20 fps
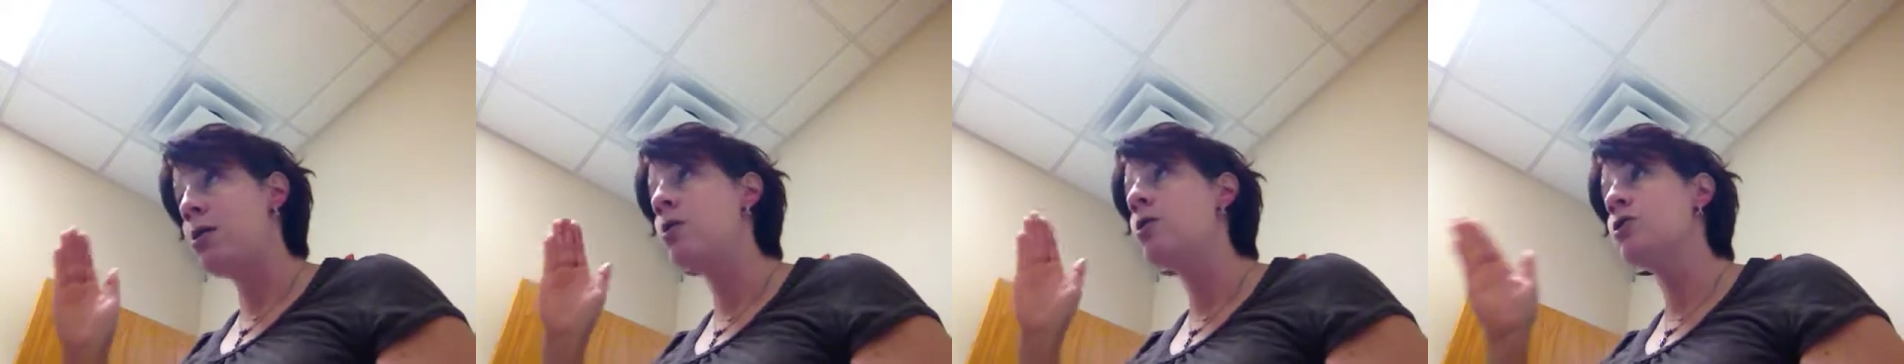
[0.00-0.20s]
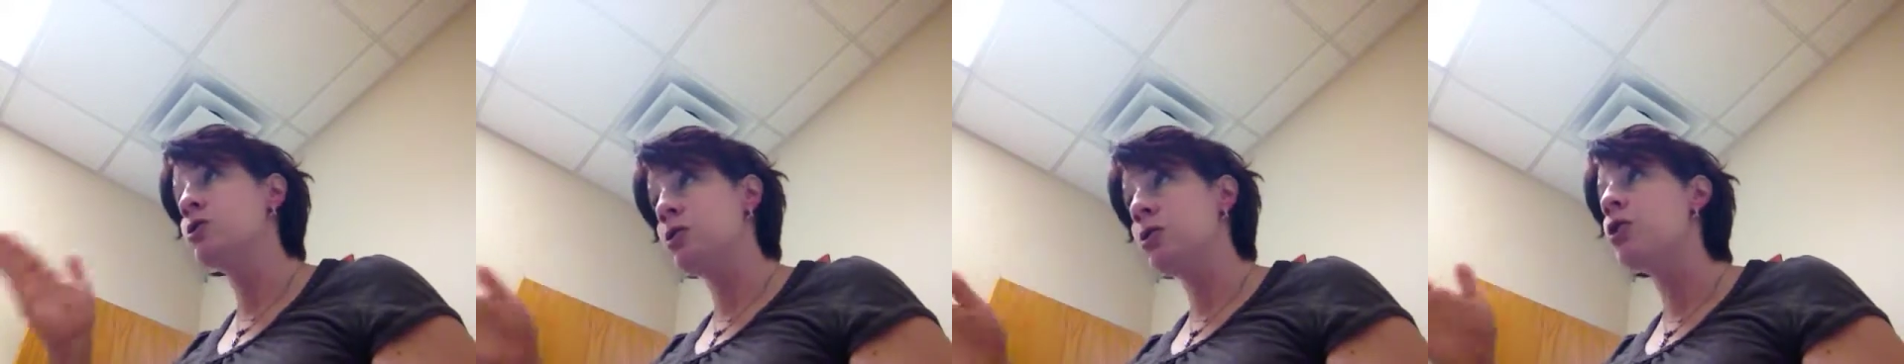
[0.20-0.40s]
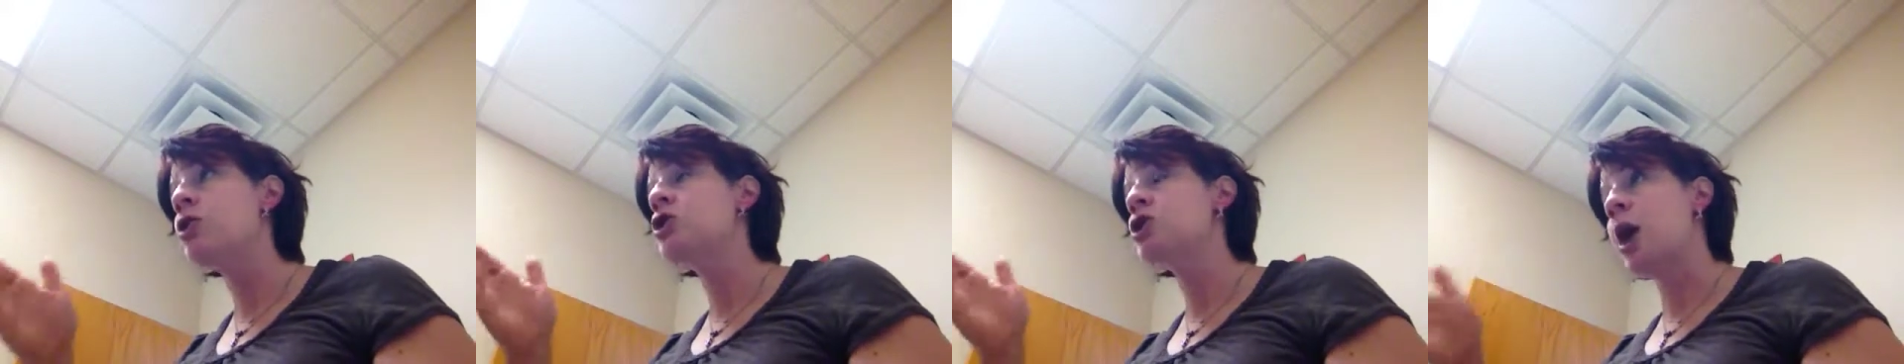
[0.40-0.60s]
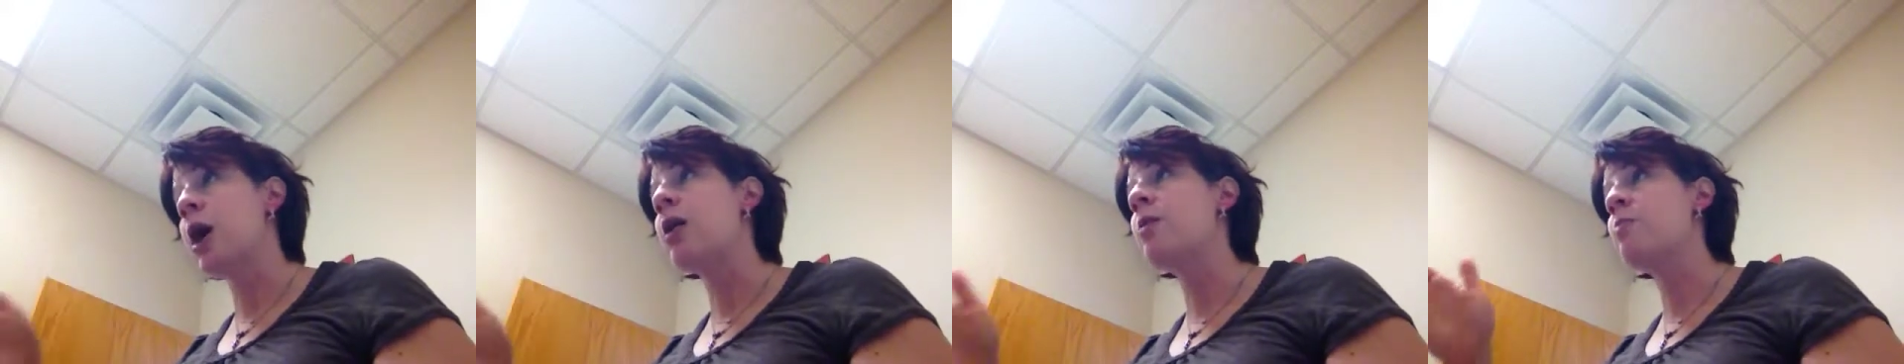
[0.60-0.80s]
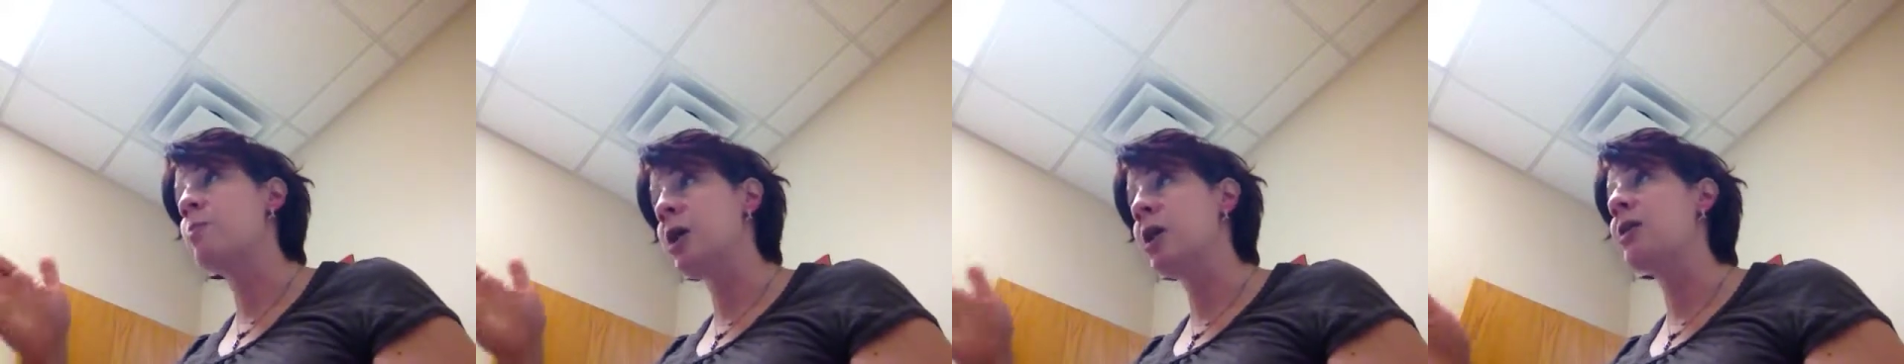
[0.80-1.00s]
you can do your
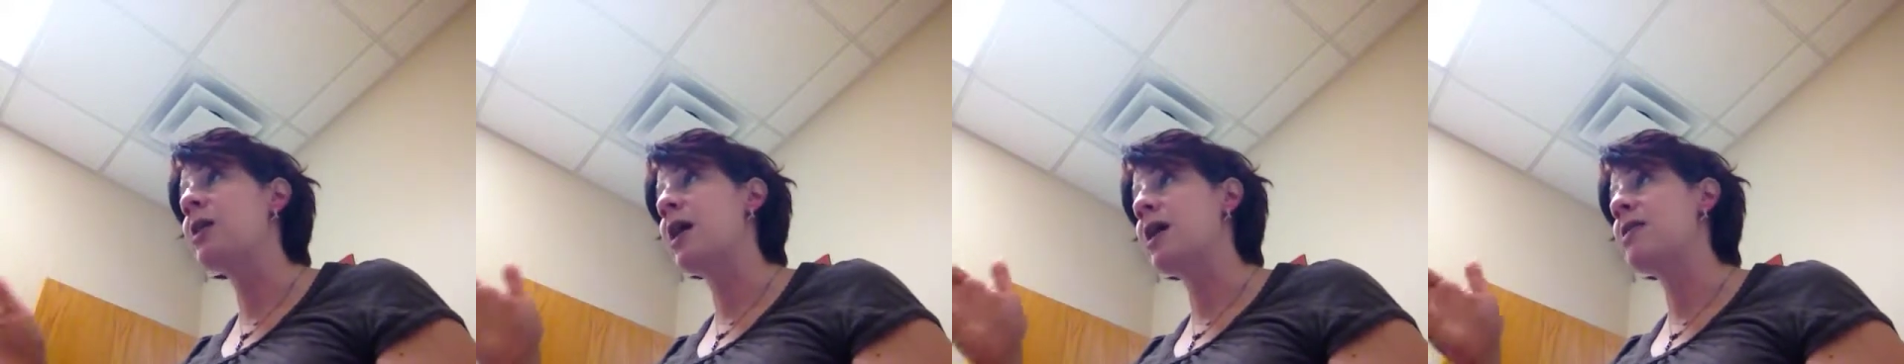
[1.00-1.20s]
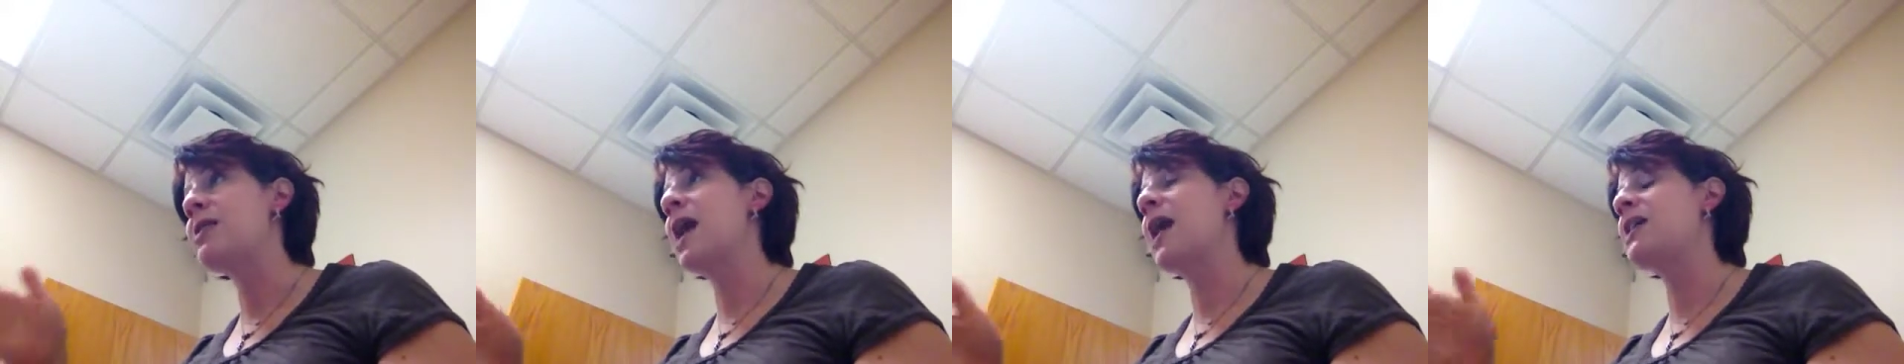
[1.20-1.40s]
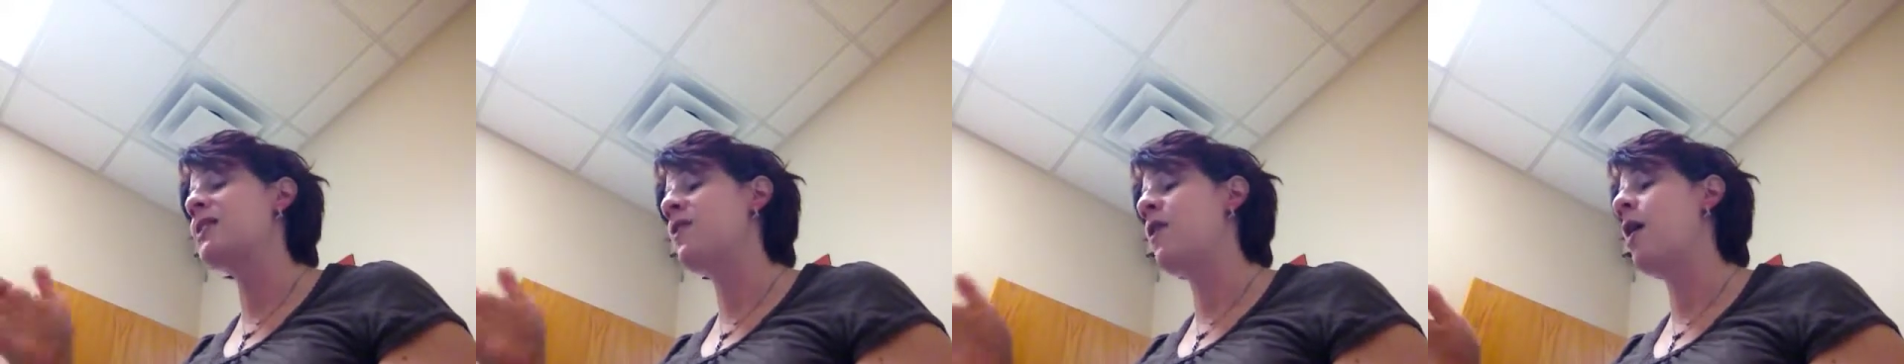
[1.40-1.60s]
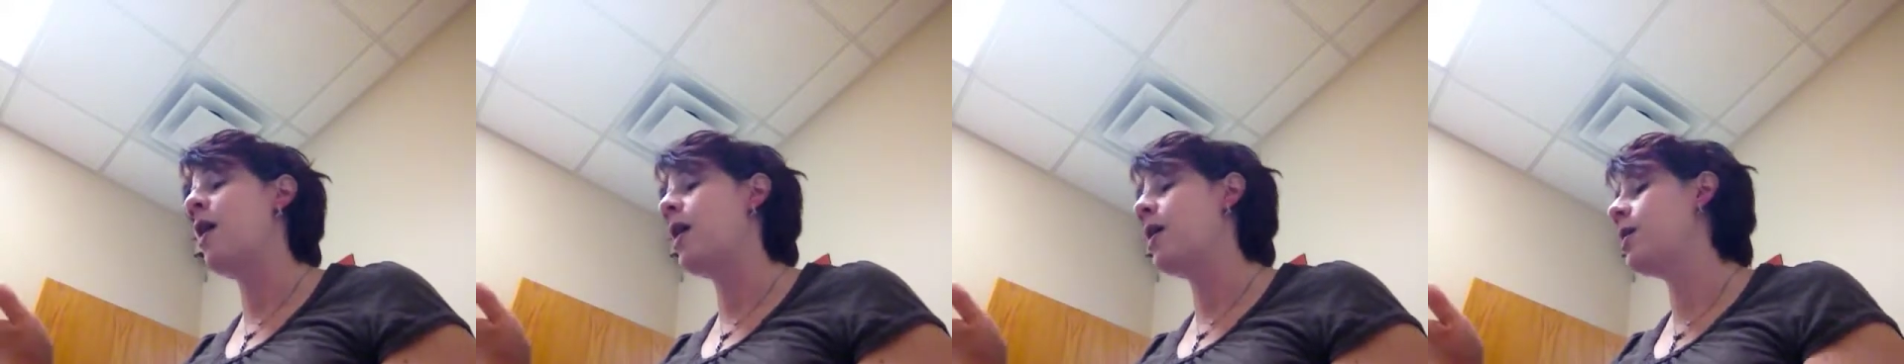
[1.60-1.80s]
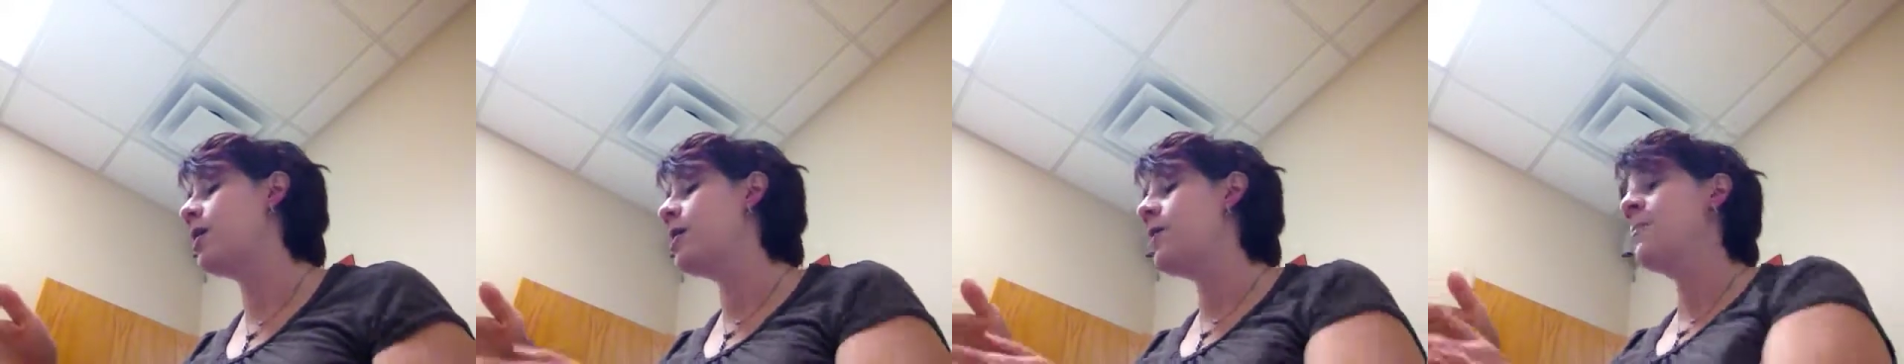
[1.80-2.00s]
shot at midnight, that's
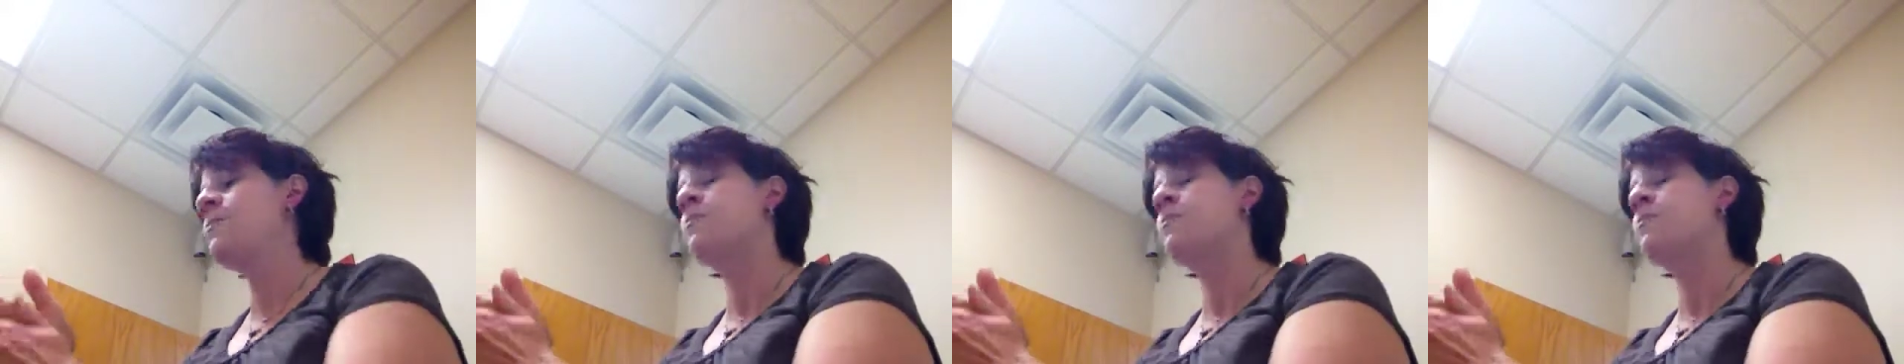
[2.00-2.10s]
fine.